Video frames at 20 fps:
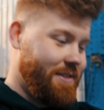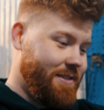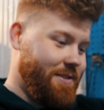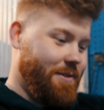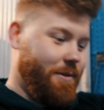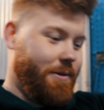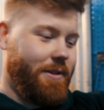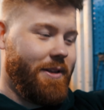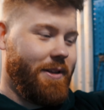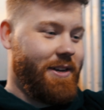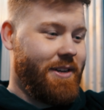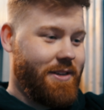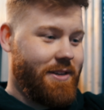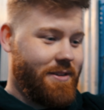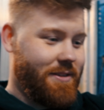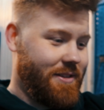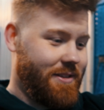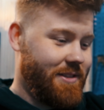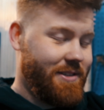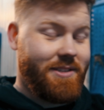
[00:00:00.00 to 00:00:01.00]
took
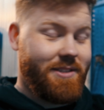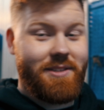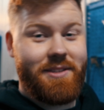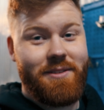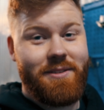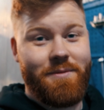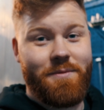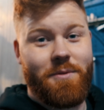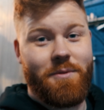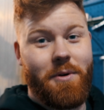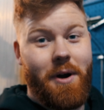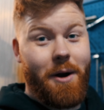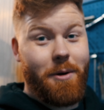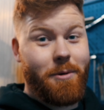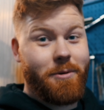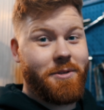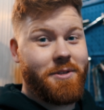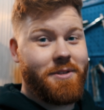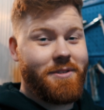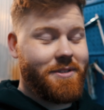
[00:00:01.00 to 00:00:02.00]
like at least 4
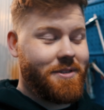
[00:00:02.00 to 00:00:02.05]
hours.